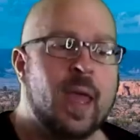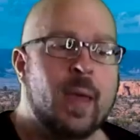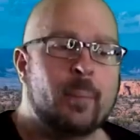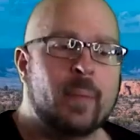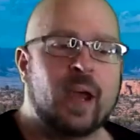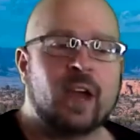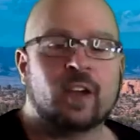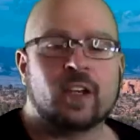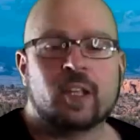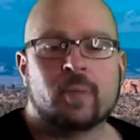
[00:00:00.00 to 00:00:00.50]

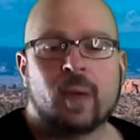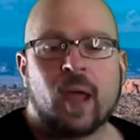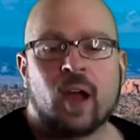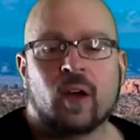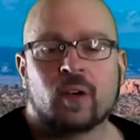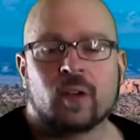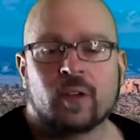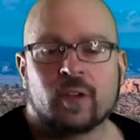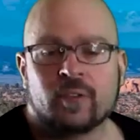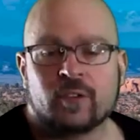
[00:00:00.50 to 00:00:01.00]
Apparently
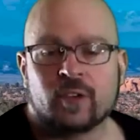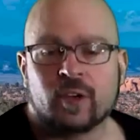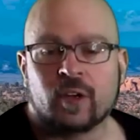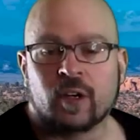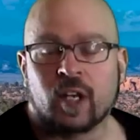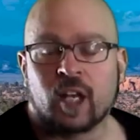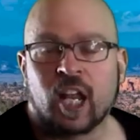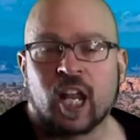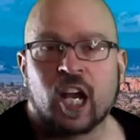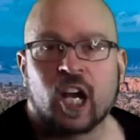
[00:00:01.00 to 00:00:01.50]

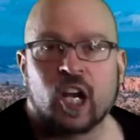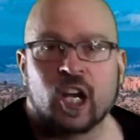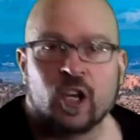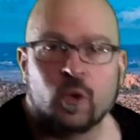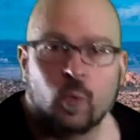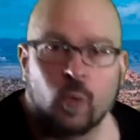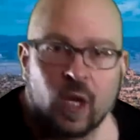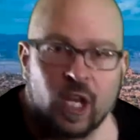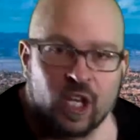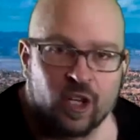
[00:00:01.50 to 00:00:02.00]
powerlifter Larry
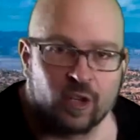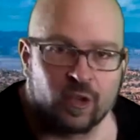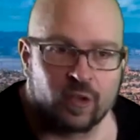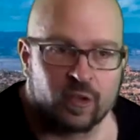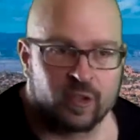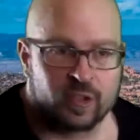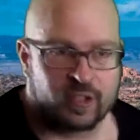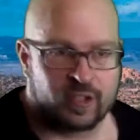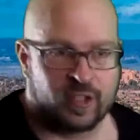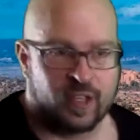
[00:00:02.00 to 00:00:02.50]

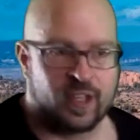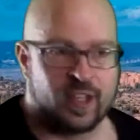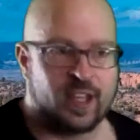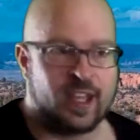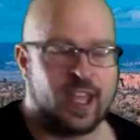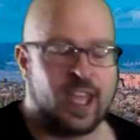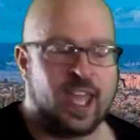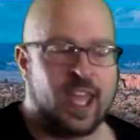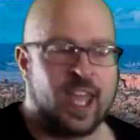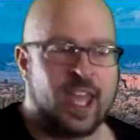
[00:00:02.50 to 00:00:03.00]
Wheels
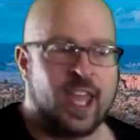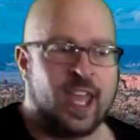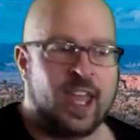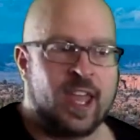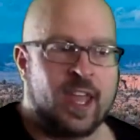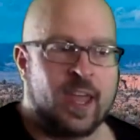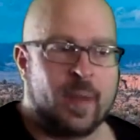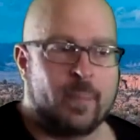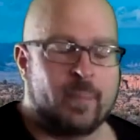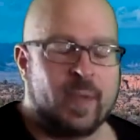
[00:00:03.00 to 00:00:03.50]

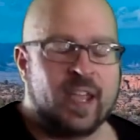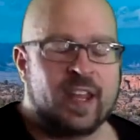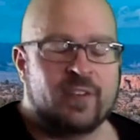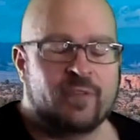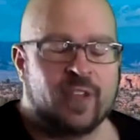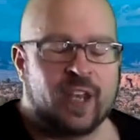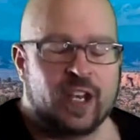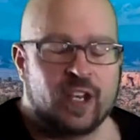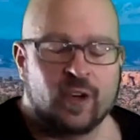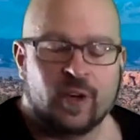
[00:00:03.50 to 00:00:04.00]
made a
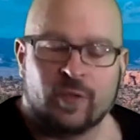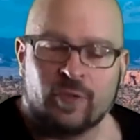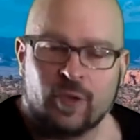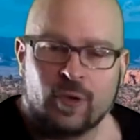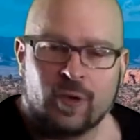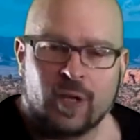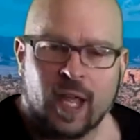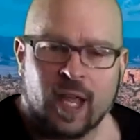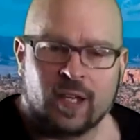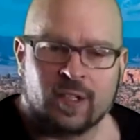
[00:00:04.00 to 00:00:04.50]
video a
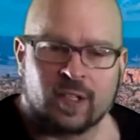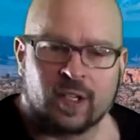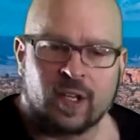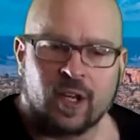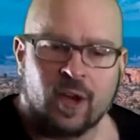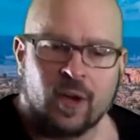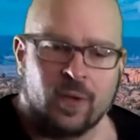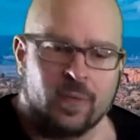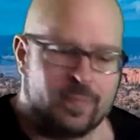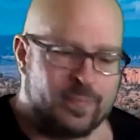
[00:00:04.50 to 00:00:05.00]
few days
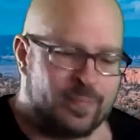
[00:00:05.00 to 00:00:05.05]
ago